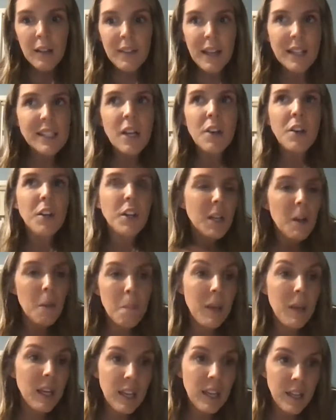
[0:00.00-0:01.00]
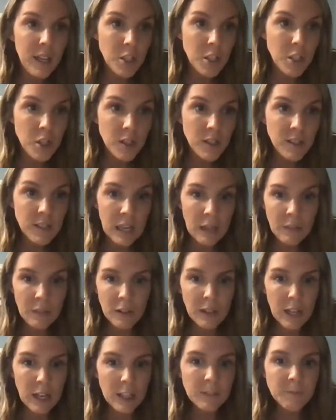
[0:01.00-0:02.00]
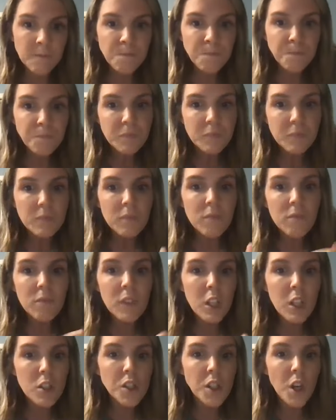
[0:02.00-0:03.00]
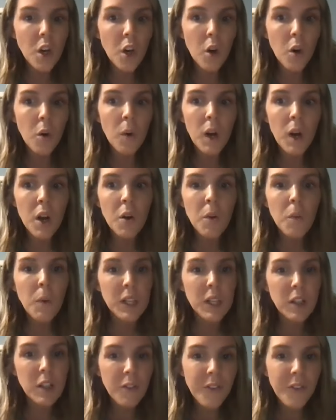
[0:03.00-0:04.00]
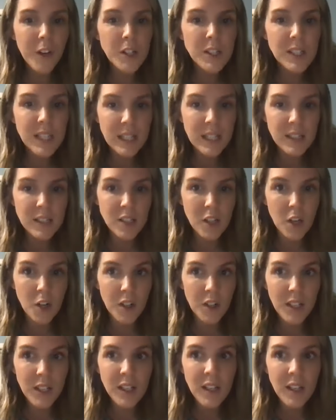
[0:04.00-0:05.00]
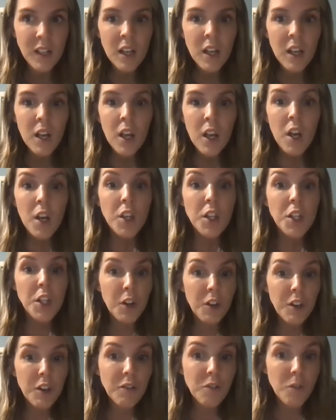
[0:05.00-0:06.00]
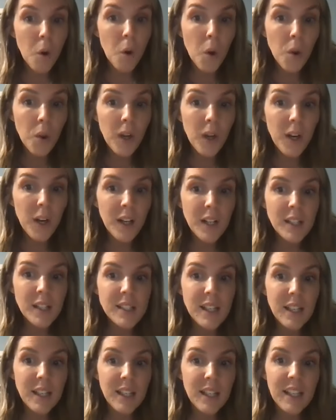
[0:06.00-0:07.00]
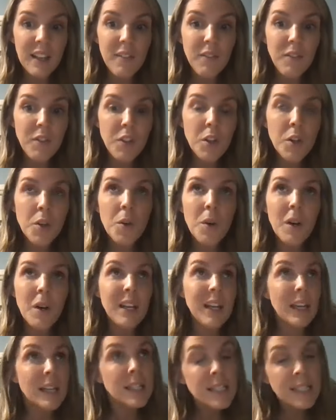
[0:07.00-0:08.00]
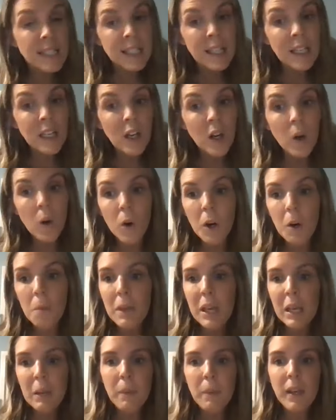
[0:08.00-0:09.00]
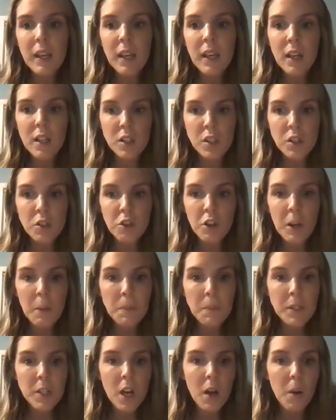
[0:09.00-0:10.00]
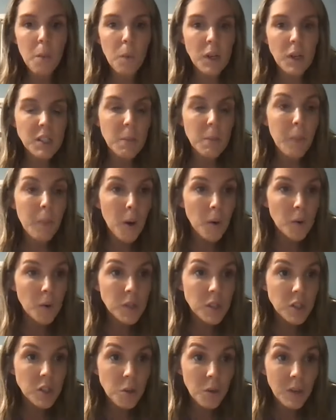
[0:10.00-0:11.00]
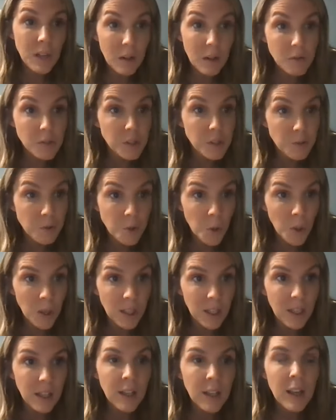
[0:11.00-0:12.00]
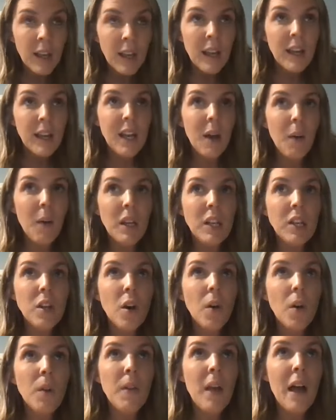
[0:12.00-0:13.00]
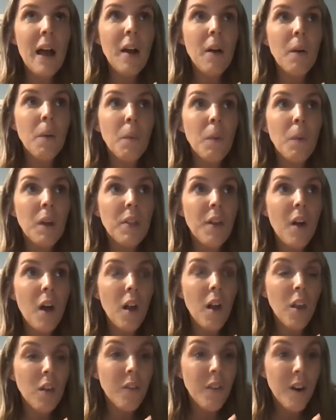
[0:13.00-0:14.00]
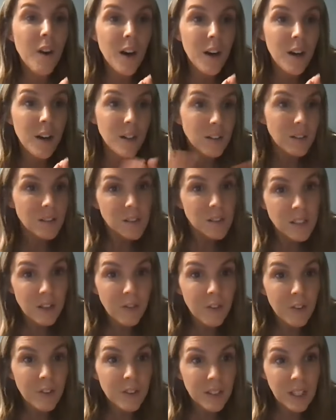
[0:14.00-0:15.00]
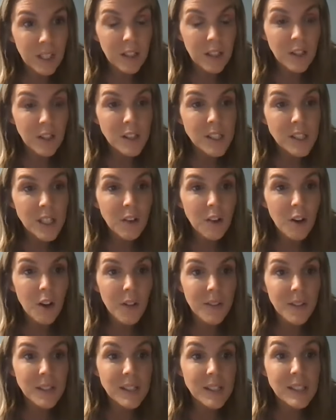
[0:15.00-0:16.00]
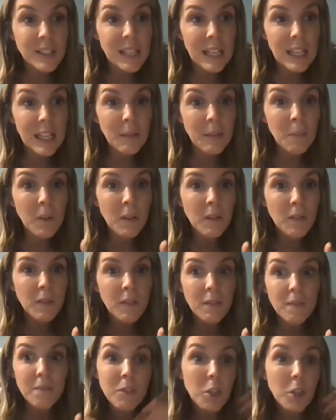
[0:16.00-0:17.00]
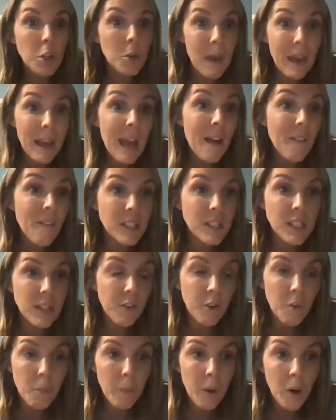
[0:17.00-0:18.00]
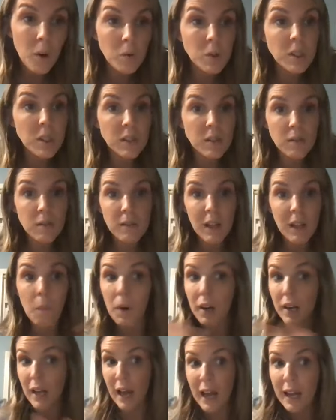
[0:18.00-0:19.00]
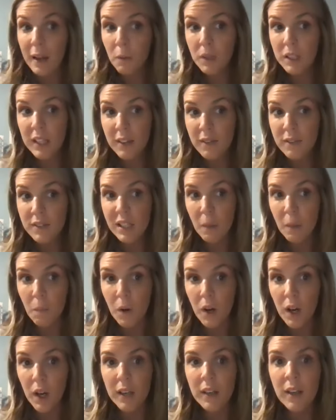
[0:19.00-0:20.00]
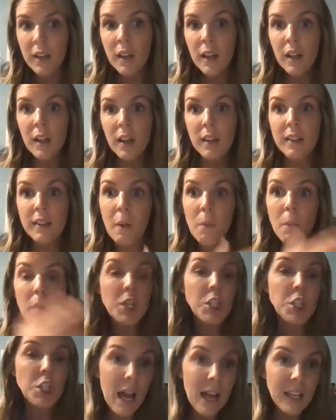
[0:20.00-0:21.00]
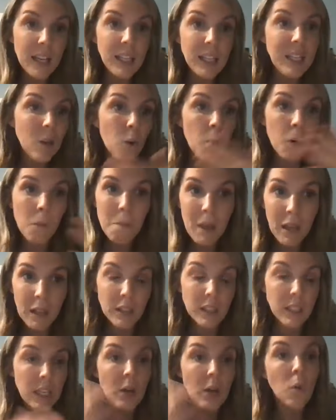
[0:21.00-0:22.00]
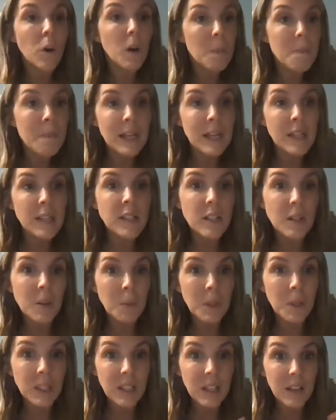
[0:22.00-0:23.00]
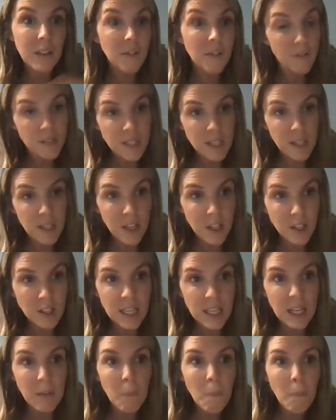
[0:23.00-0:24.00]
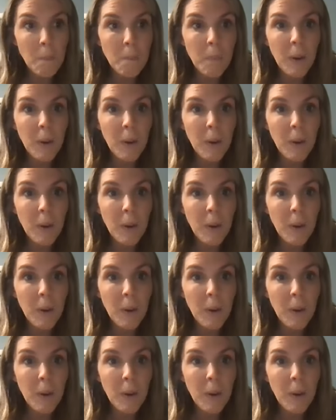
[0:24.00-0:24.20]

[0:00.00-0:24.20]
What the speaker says: That's how you're going to make connections down the line. So when you first get started, your enroller is going to give you an idea or maybe a script on what to post to announce you joining. Now, I know that with all of our different leaders that are on this team, you may have a different post than what I would give someone, than what Jackie or Melanie or Amanda would give to their team.